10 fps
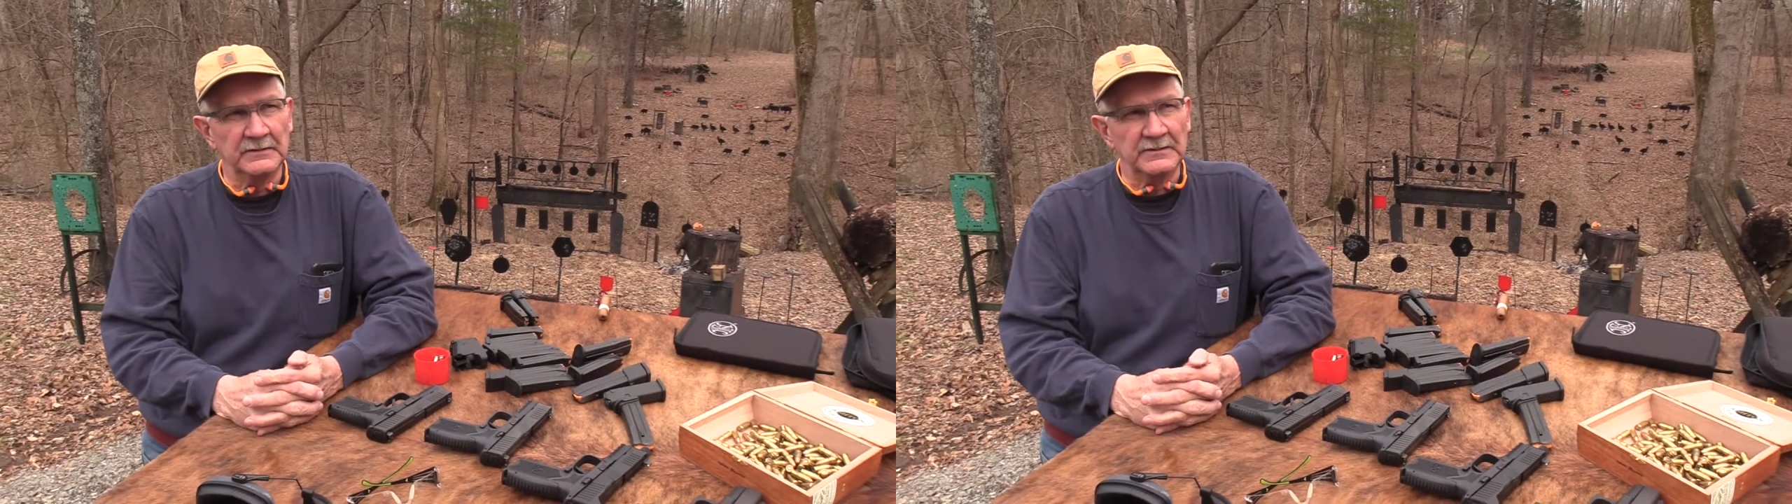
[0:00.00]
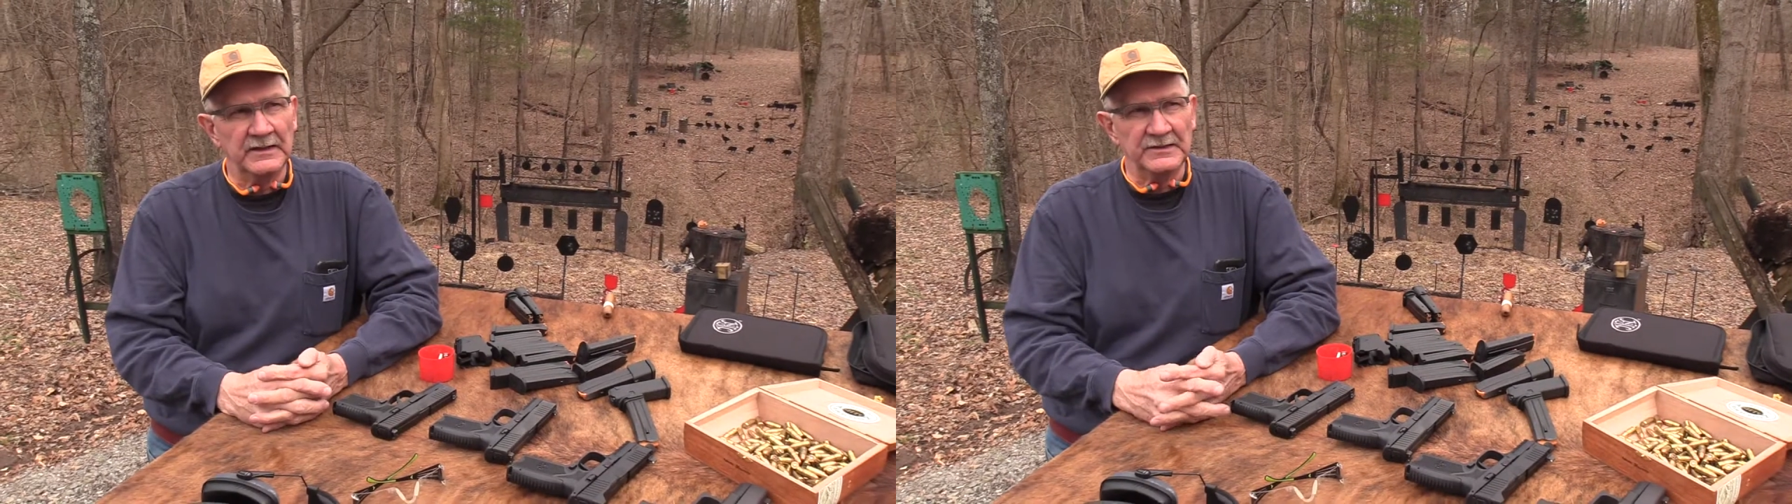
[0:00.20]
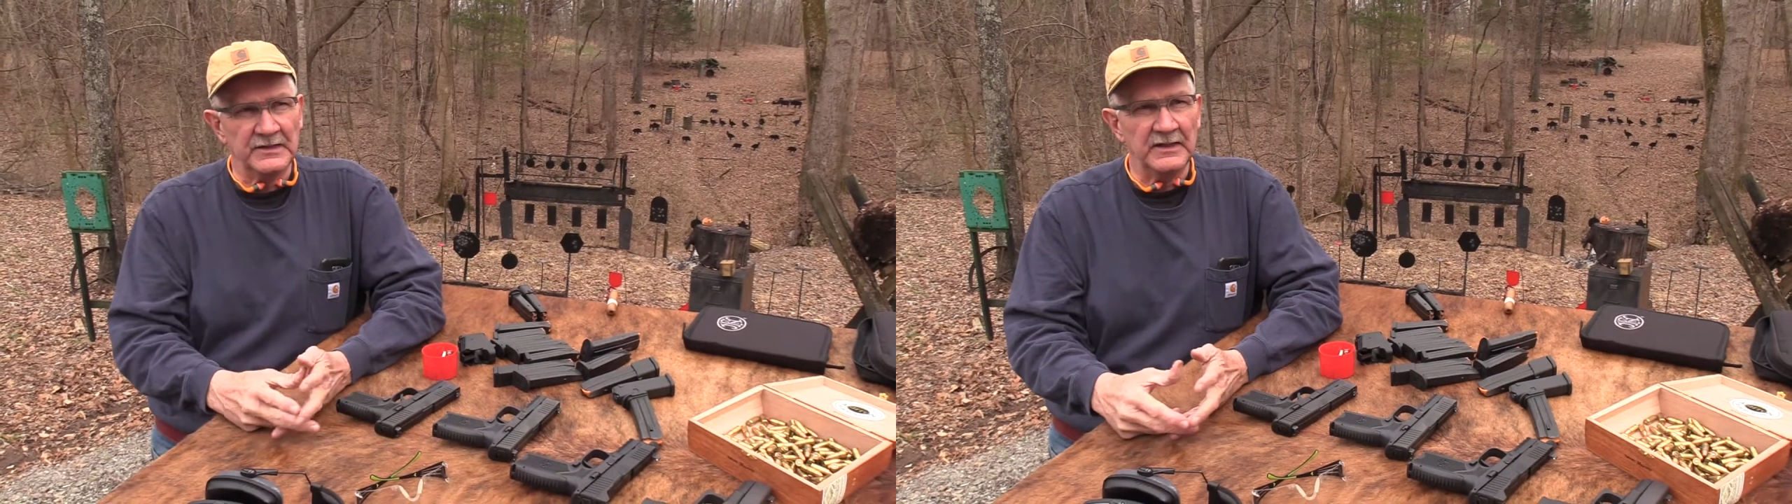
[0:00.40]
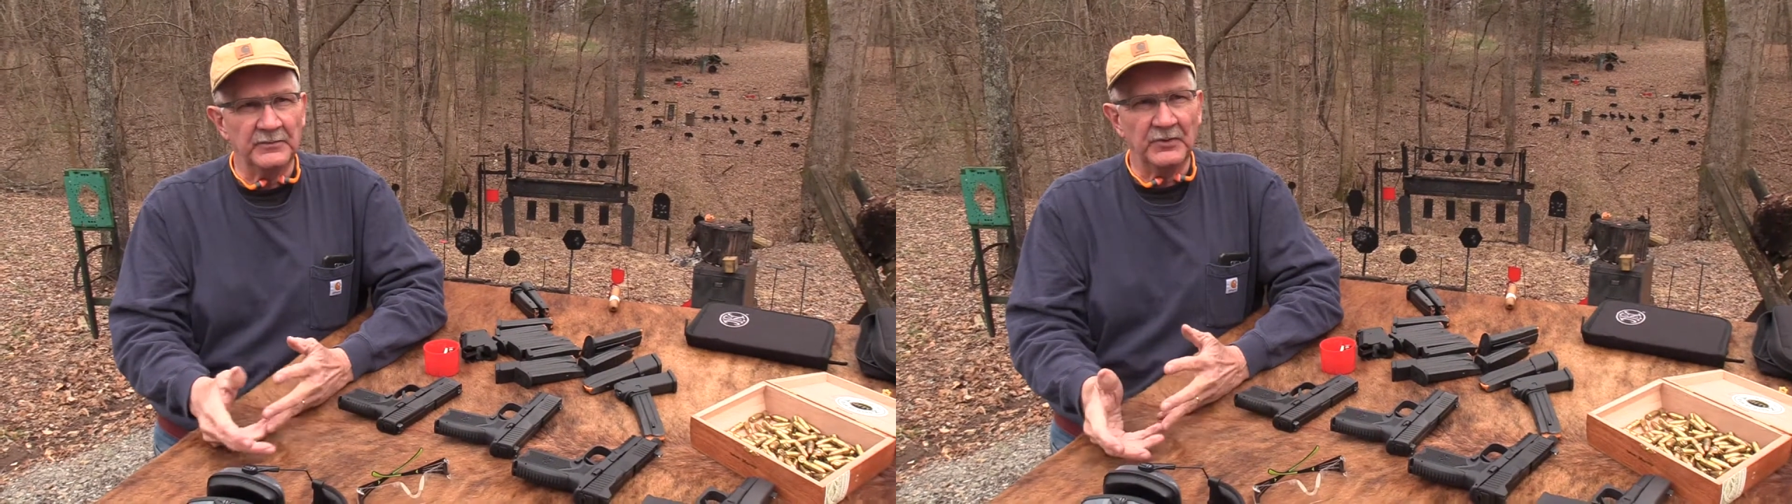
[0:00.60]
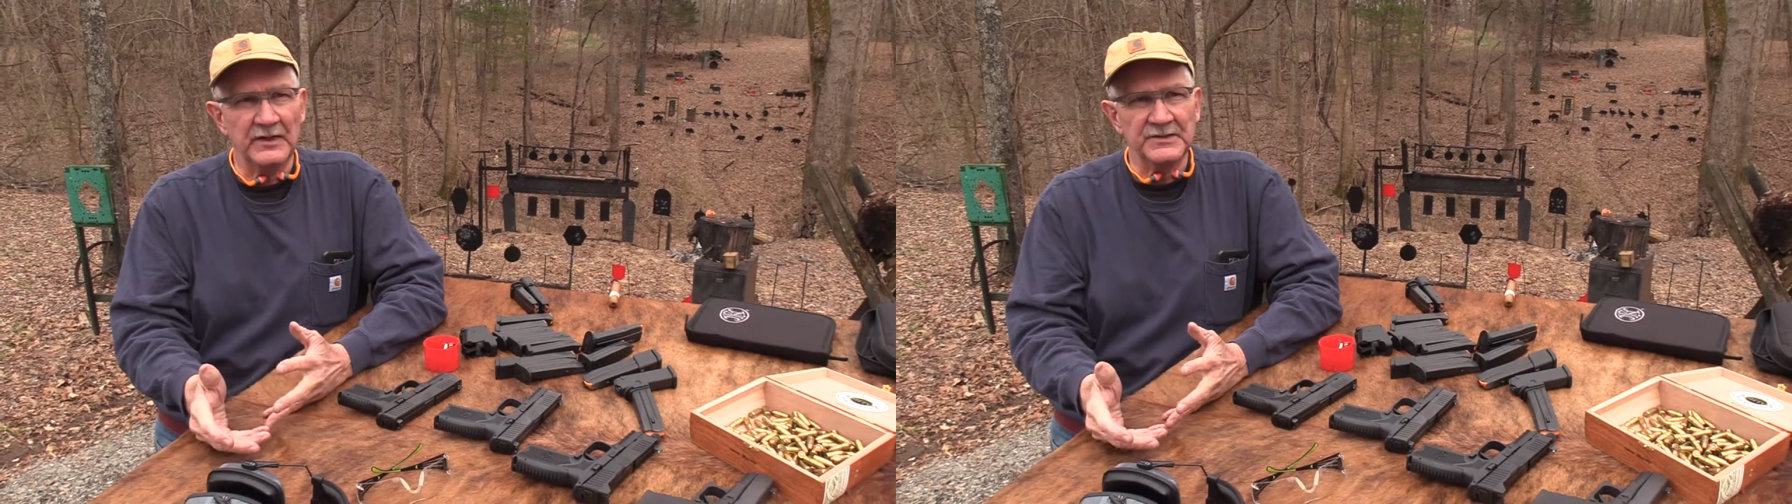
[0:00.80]
say it's kind
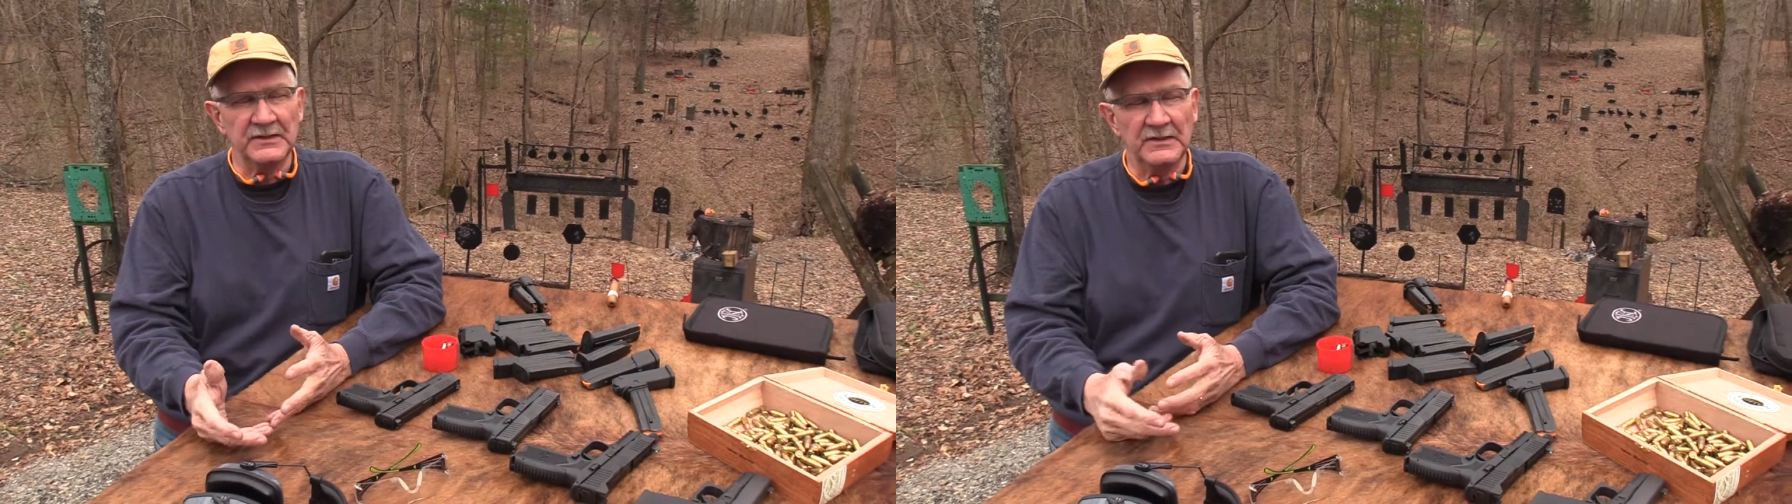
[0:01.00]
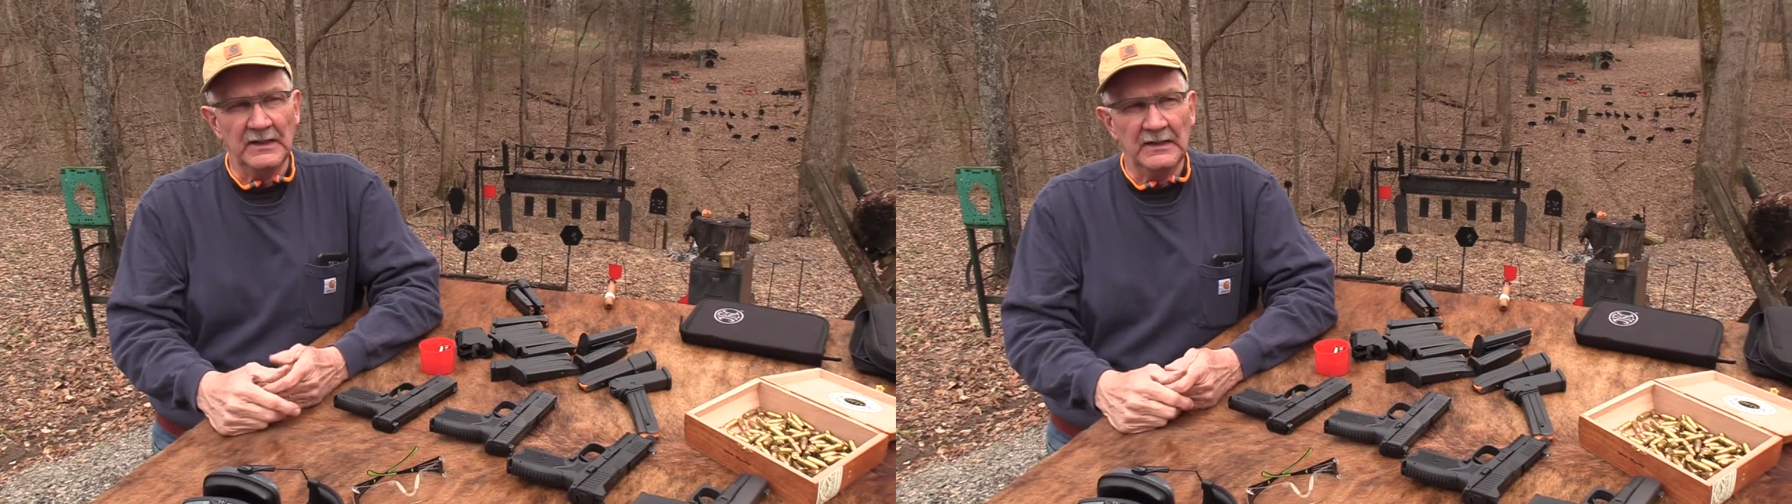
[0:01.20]
of pricey?